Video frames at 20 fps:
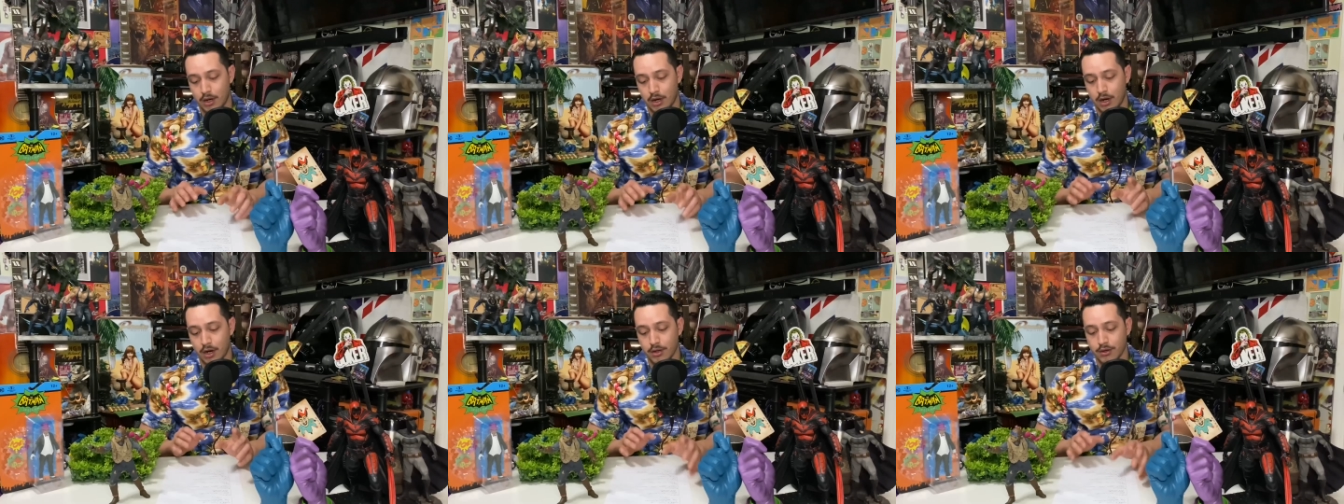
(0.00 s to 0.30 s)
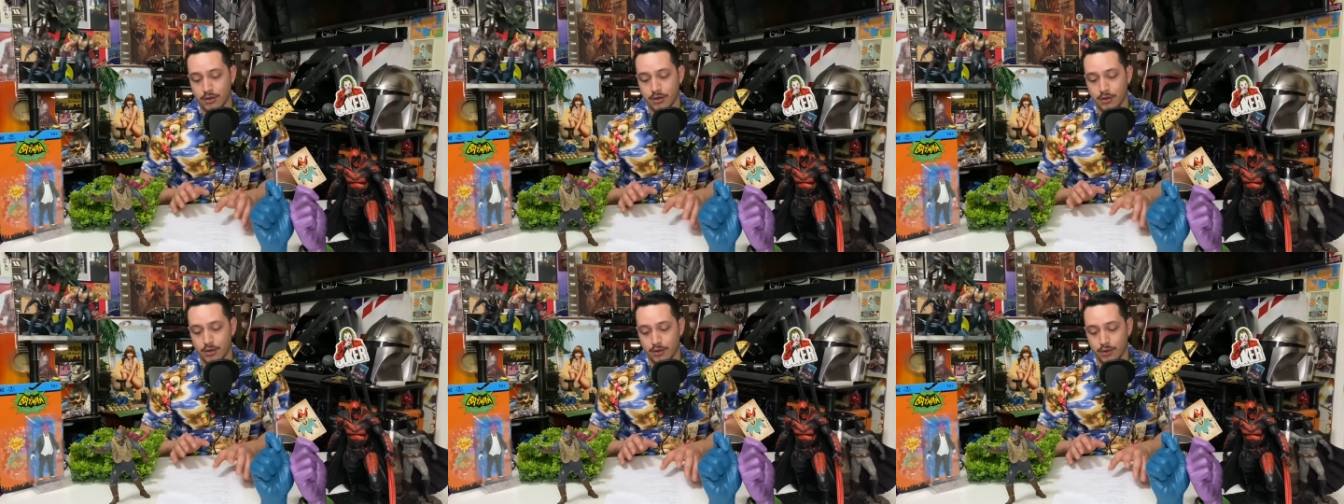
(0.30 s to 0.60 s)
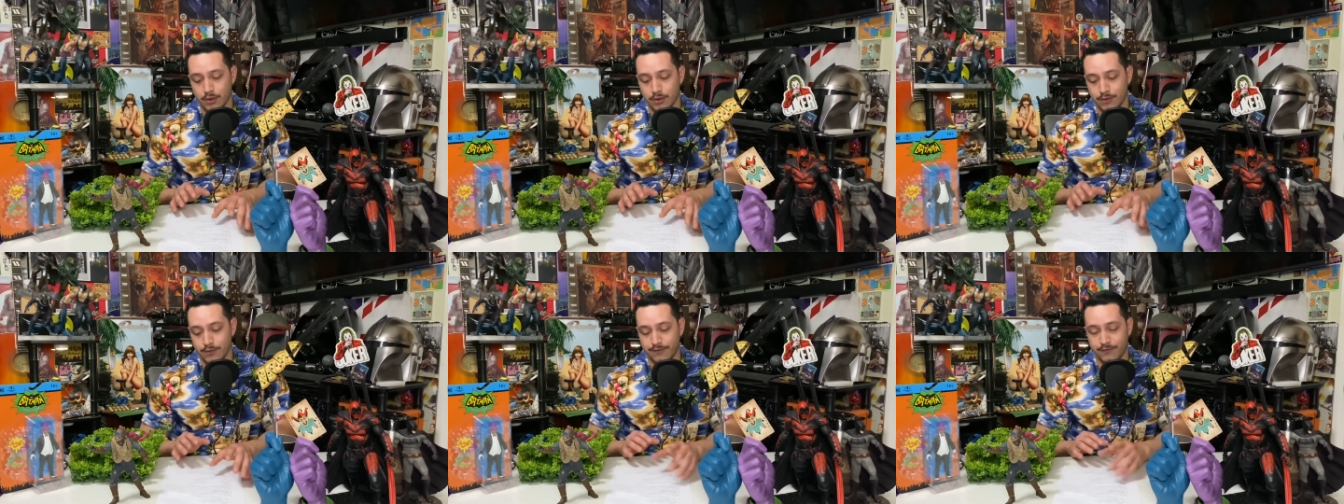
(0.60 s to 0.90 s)

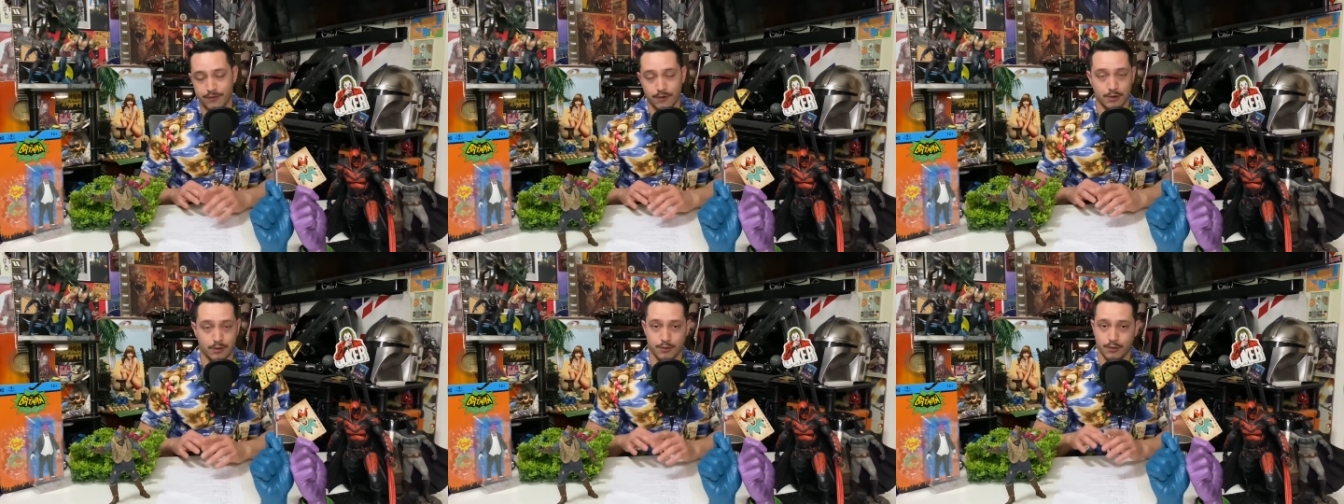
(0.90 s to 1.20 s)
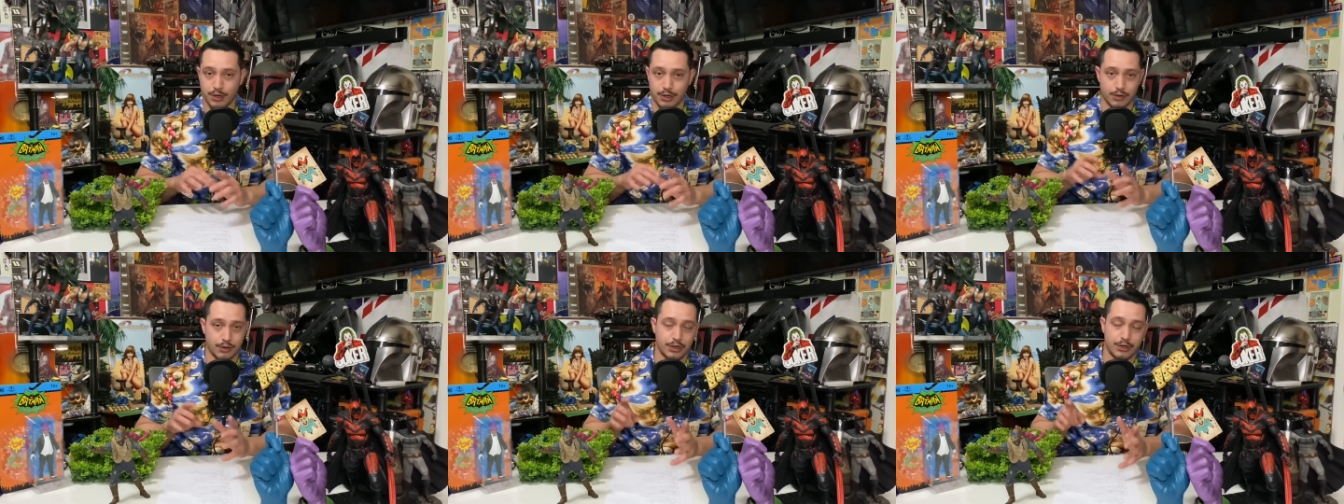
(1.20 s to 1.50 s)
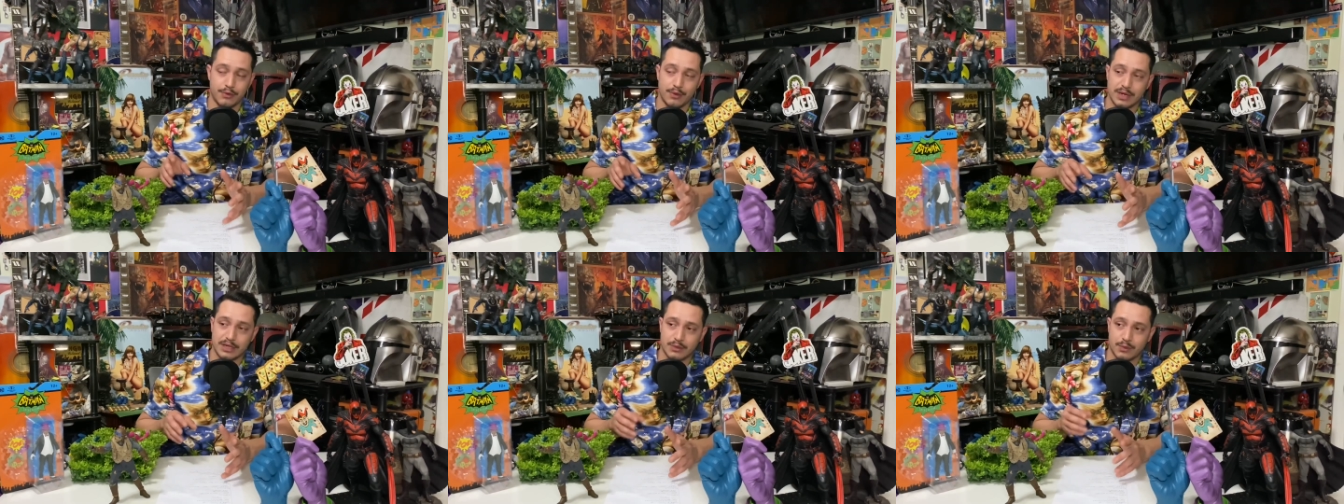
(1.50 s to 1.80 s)
other for you know
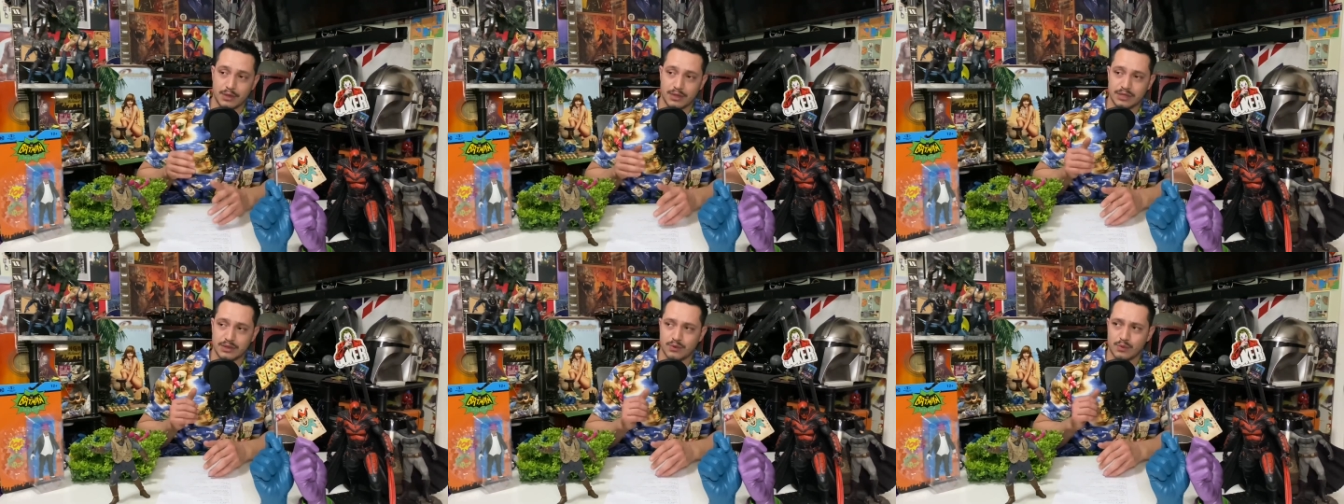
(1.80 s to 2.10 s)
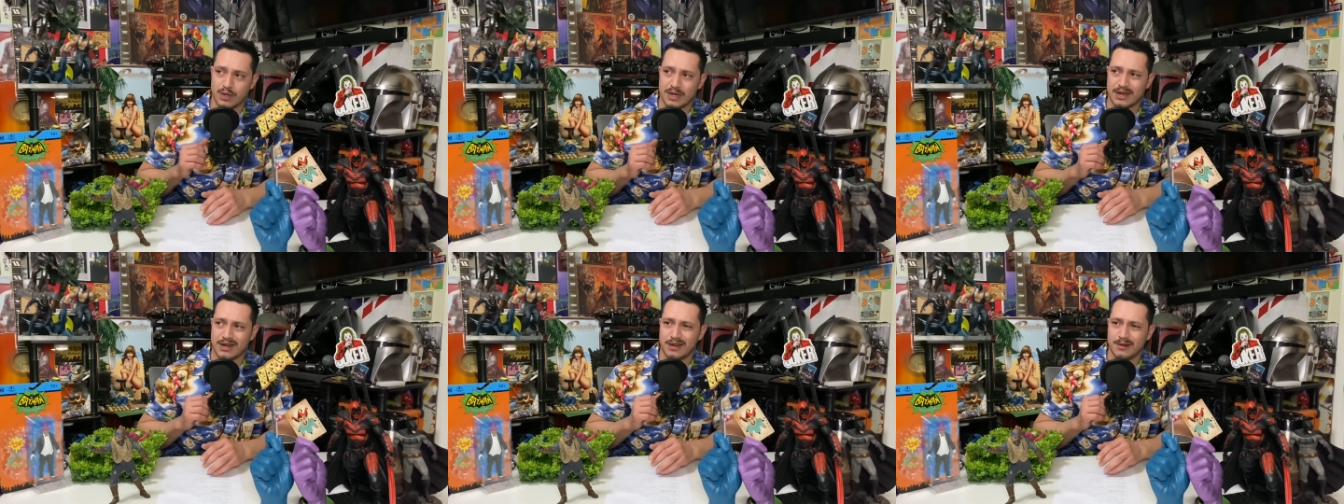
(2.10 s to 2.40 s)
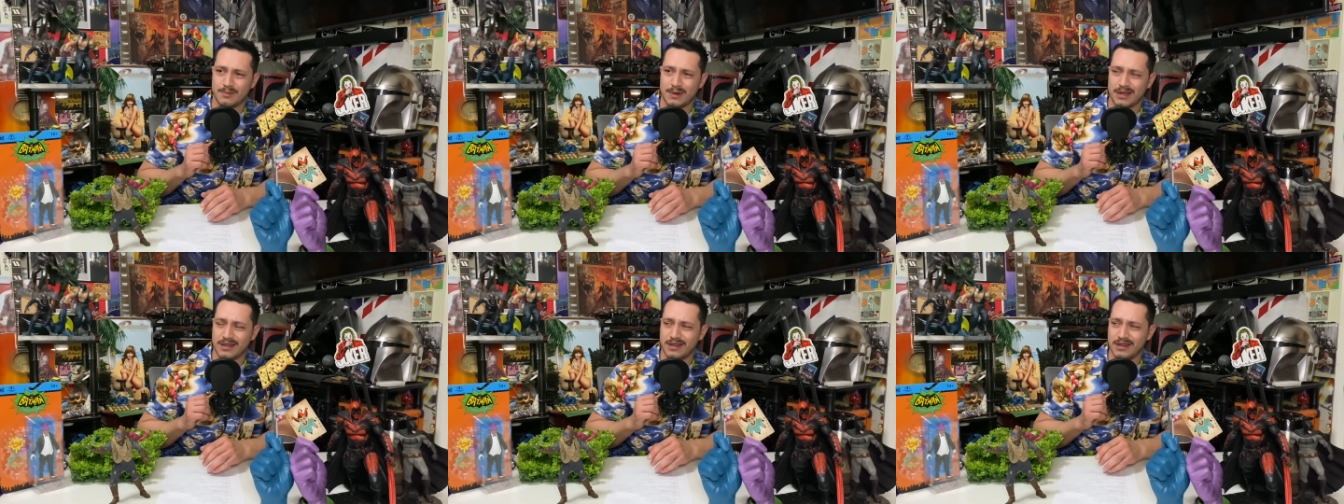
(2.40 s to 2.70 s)
US ones went
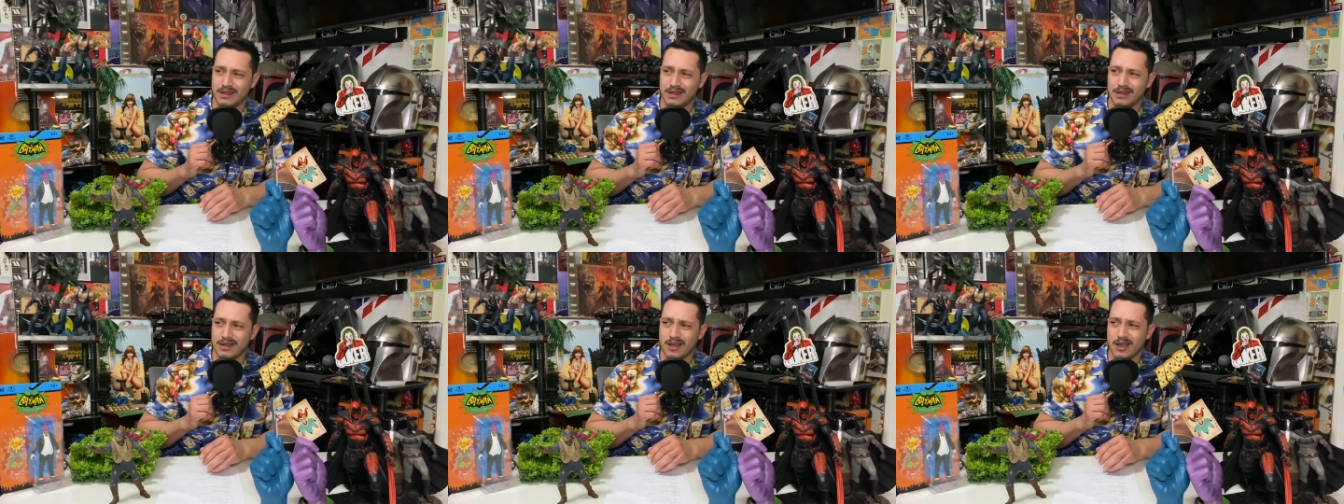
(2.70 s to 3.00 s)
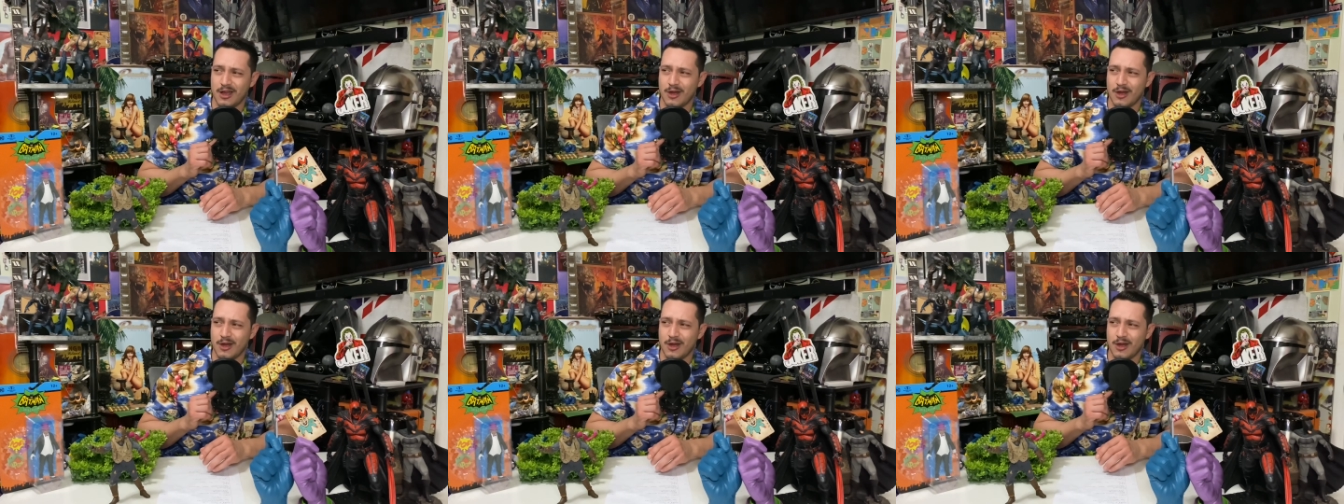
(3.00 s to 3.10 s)
up I think